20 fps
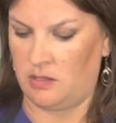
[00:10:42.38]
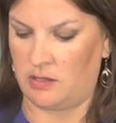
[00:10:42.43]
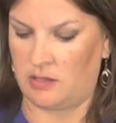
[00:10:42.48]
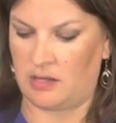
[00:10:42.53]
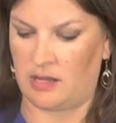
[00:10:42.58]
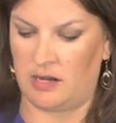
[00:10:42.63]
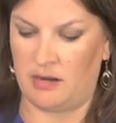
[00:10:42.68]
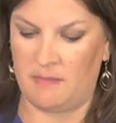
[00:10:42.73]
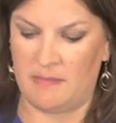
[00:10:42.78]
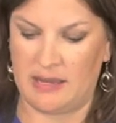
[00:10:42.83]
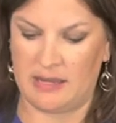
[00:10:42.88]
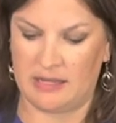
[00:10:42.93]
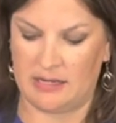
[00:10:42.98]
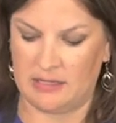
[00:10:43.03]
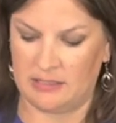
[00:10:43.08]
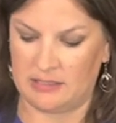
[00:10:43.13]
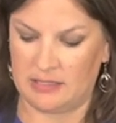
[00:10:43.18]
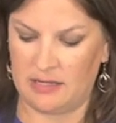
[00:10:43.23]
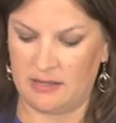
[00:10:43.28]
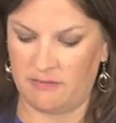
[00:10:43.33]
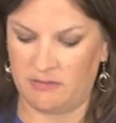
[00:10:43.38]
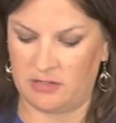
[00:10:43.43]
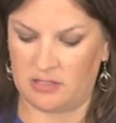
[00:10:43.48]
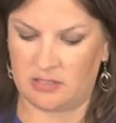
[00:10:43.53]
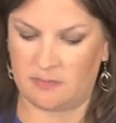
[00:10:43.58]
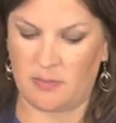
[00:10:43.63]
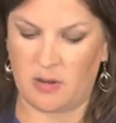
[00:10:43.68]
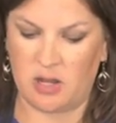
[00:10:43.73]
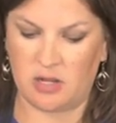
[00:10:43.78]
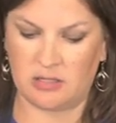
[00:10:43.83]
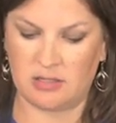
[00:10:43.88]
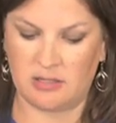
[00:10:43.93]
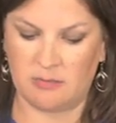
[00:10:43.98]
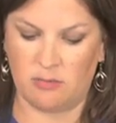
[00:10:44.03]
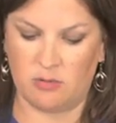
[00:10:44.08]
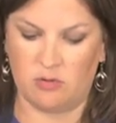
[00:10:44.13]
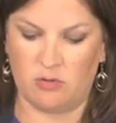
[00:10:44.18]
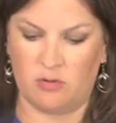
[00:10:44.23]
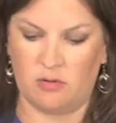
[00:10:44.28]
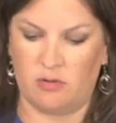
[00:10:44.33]
kind of make it as even as
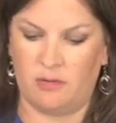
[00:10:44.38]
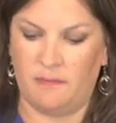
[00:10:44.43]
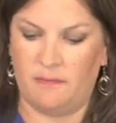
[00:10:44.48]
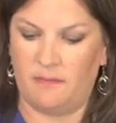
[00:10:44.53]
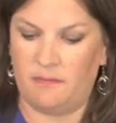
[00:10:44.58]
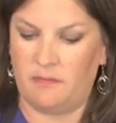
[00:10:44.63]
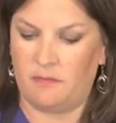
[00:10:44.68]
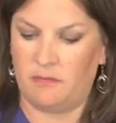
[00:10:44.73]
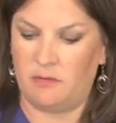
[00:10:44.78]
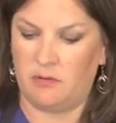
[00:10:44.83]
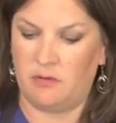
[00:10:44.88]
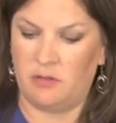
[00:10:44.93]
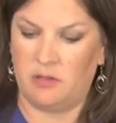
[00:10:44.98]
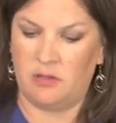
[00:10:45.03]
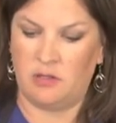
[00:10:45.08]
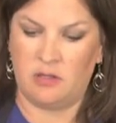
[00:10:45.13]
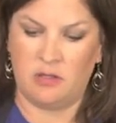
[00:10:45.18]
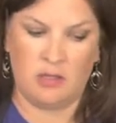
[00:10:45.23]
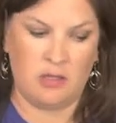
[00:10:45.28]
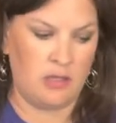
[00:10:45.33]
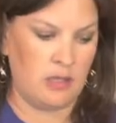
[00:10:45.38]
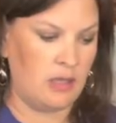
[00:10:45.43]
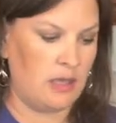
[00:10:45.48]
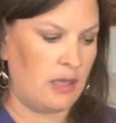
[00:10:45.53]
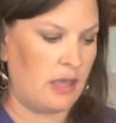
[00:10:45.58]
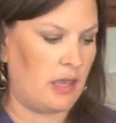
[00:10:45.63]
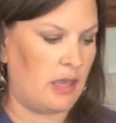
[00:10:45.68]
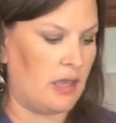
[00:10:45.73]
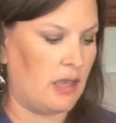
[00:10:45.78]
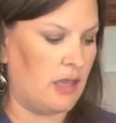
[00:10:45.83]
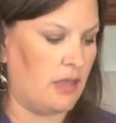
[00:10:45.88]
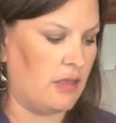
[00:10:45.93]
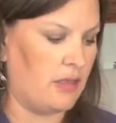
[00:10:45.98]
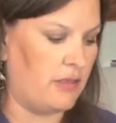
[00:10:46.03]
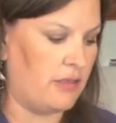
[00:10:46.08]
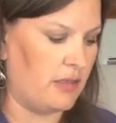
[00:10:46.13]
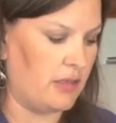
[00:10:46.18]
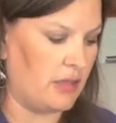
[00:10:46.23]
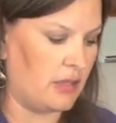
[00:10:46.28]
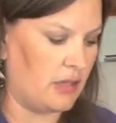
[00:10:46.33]
possible, and
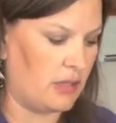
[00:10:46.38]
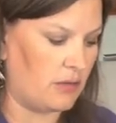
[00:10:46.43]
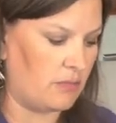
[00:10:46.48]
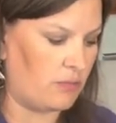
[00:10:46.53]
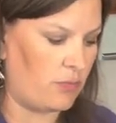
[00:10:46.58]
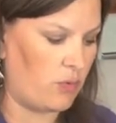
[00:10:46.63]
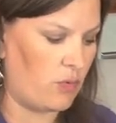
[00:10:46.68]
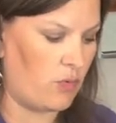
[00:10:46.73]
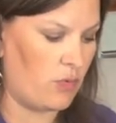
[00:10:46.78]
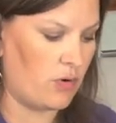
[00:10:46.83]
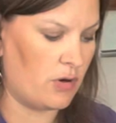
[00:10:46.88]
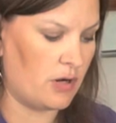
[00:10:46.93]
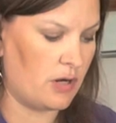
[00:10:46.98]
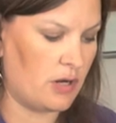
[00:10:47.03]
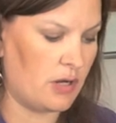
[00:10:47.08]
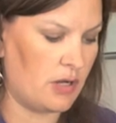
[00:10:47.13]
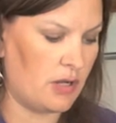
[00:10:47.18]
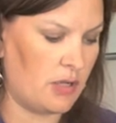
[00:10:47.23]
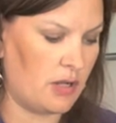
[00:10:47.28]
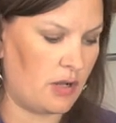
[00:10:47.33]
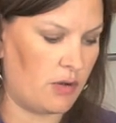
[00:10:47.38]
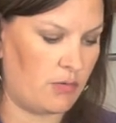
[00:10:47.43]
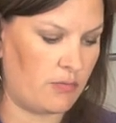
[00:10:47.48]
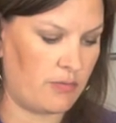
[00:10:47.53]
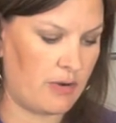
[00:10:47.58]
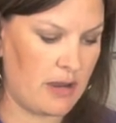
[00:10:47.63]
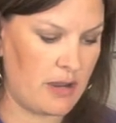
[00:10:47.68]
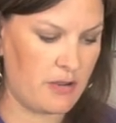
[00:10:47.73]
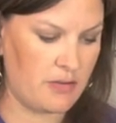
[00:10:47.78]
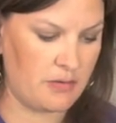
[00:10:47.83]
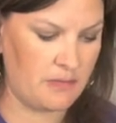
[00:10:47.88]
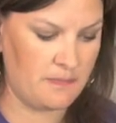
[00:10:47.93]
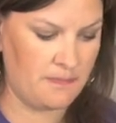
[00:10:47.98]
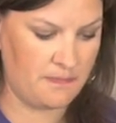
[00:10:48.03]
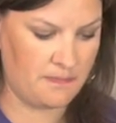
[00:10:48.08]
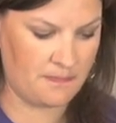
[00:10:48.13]
then pour it around.